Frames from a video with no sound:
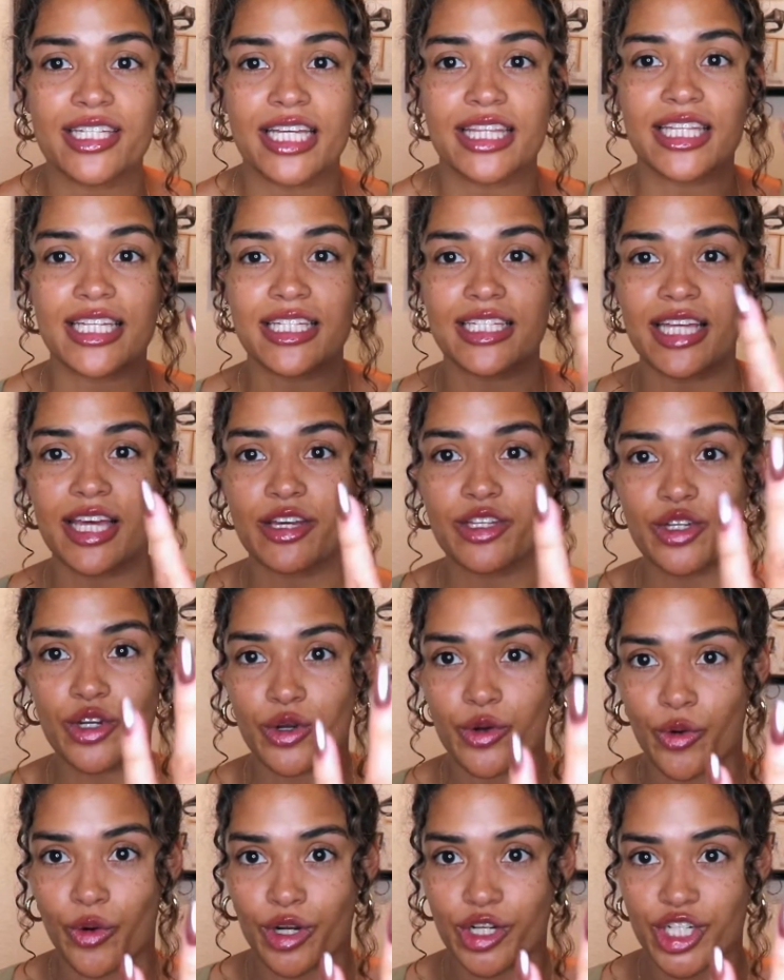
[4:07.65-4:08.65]
Like these nails
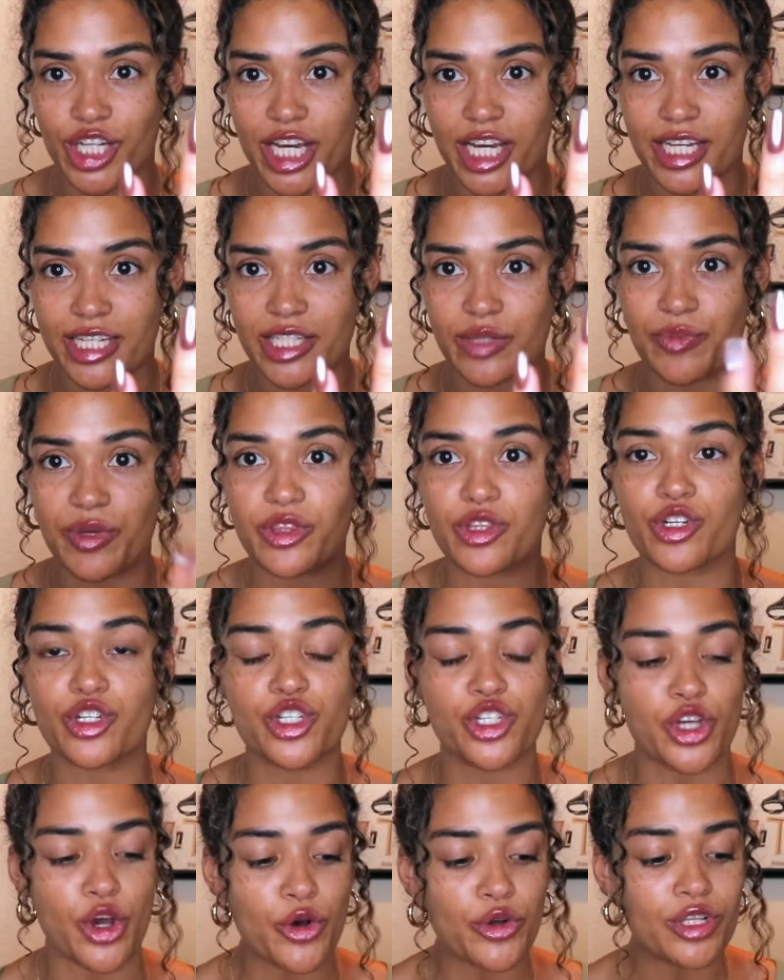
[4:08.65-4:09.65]
are gorgeous, but they're
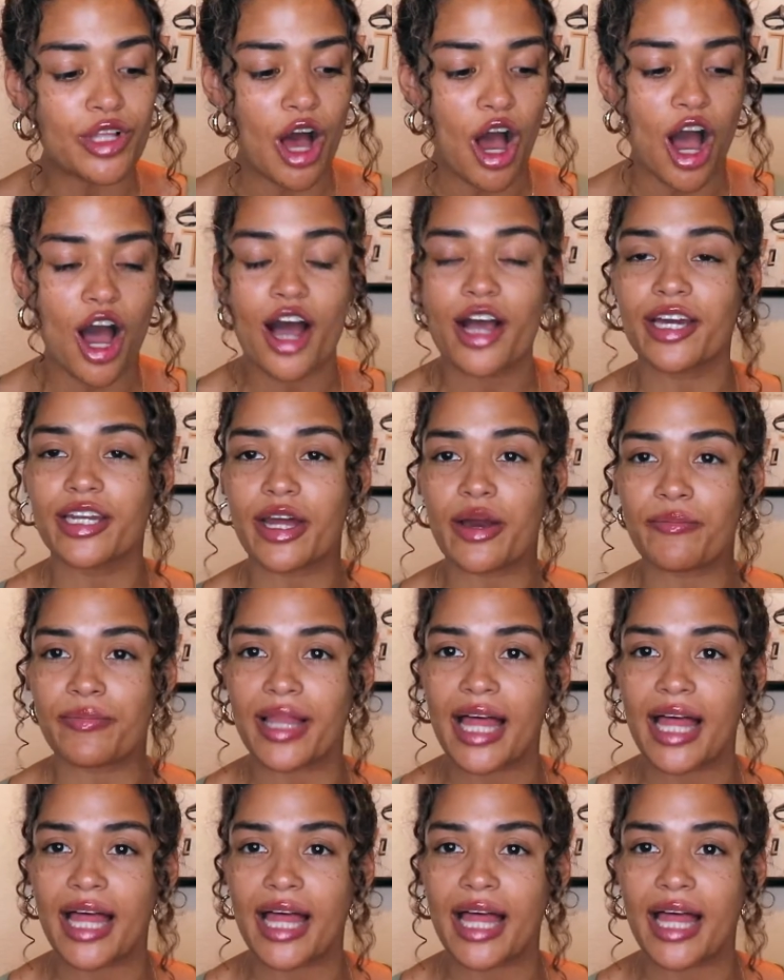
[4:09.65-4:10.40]
so long and I'm